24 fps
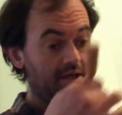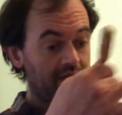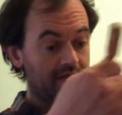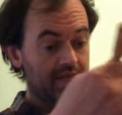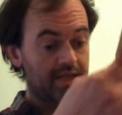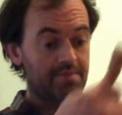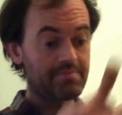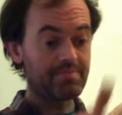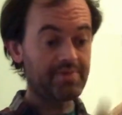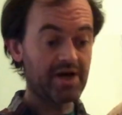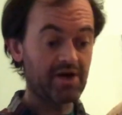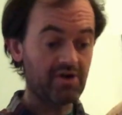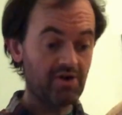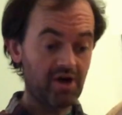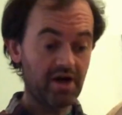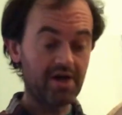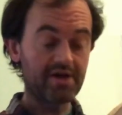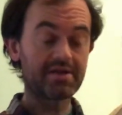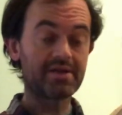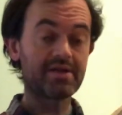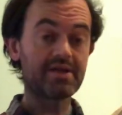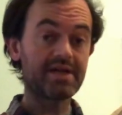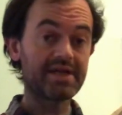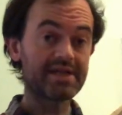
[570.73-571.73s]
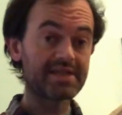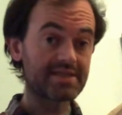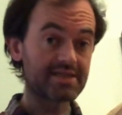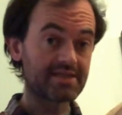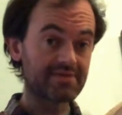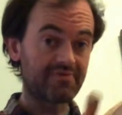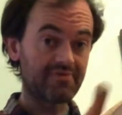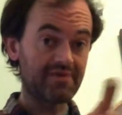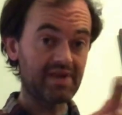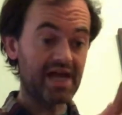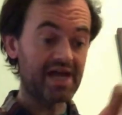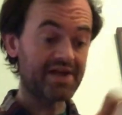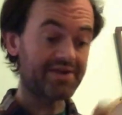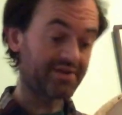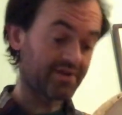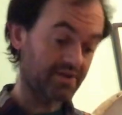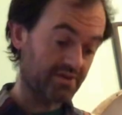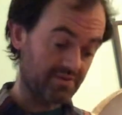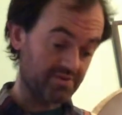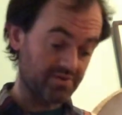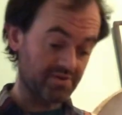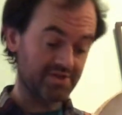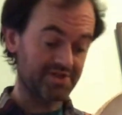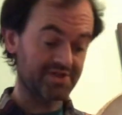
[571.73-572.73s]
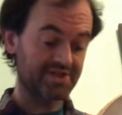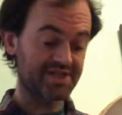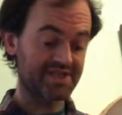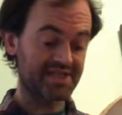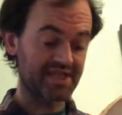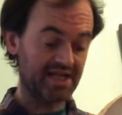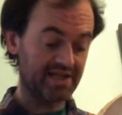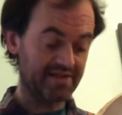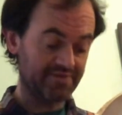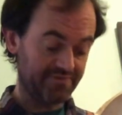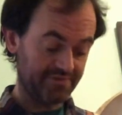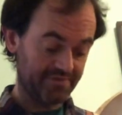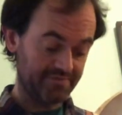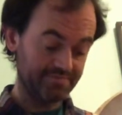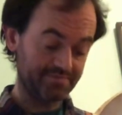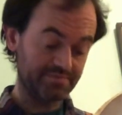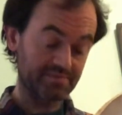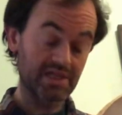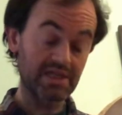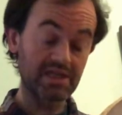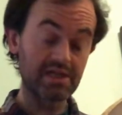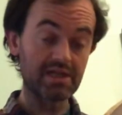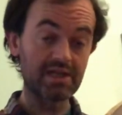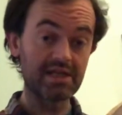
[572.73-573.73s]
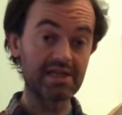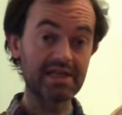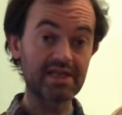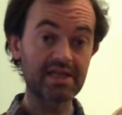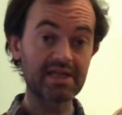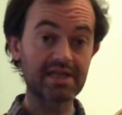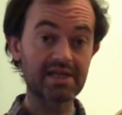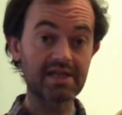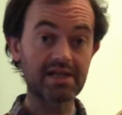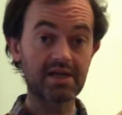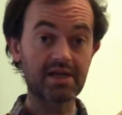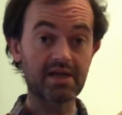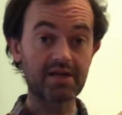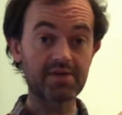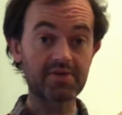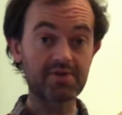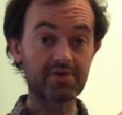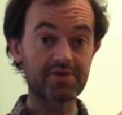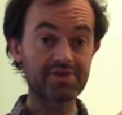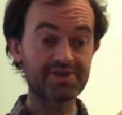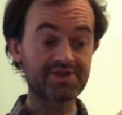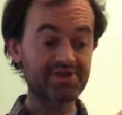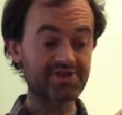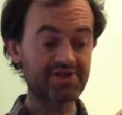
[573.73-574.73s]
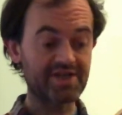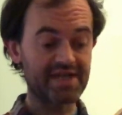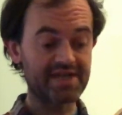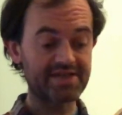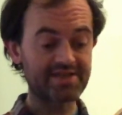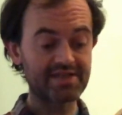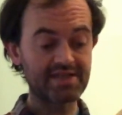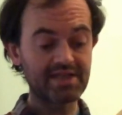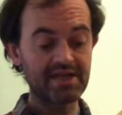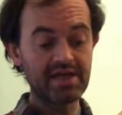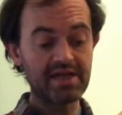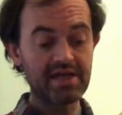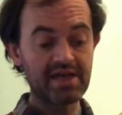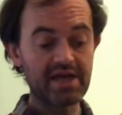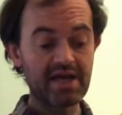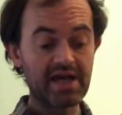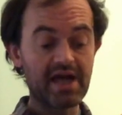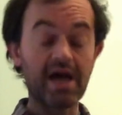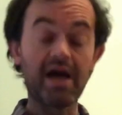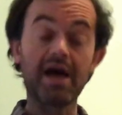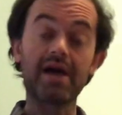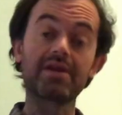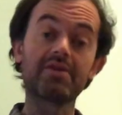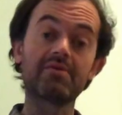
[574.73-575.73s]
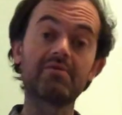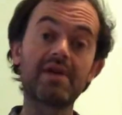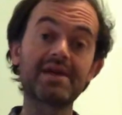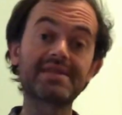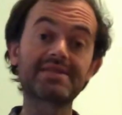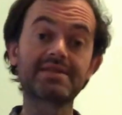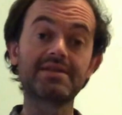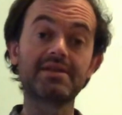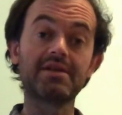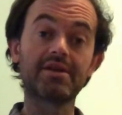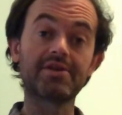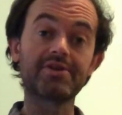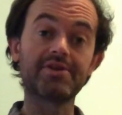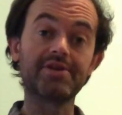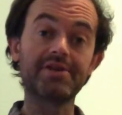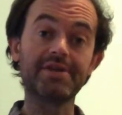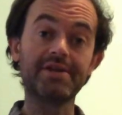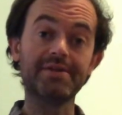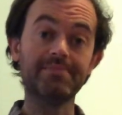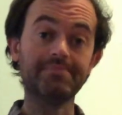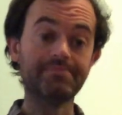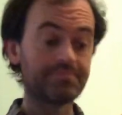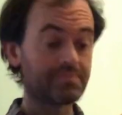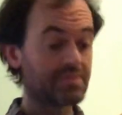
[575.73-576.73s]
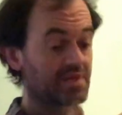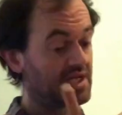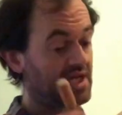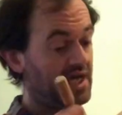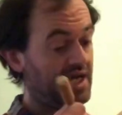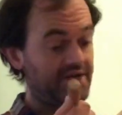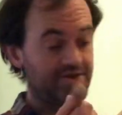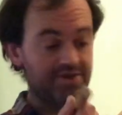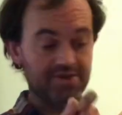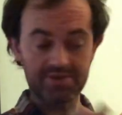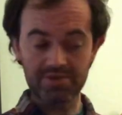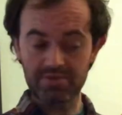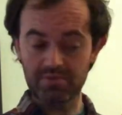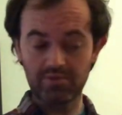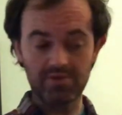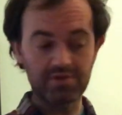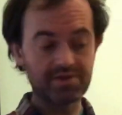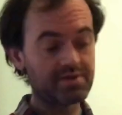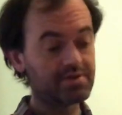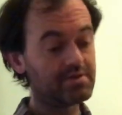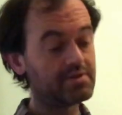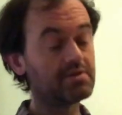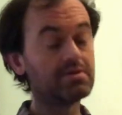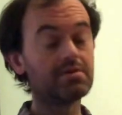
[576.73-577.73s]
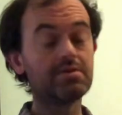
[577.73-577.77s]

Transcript: the Bodhran nice and flat towards yourself, leaning in towards your chest, and rested on your knee. And just 1.